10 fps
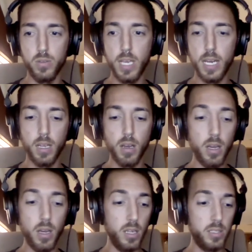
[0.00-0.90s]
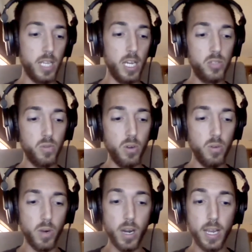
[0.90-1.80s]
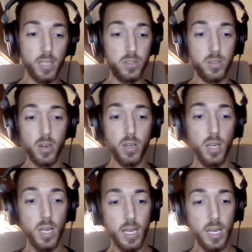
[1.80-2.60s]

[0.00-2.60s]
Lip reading: getting on a schedule where I can start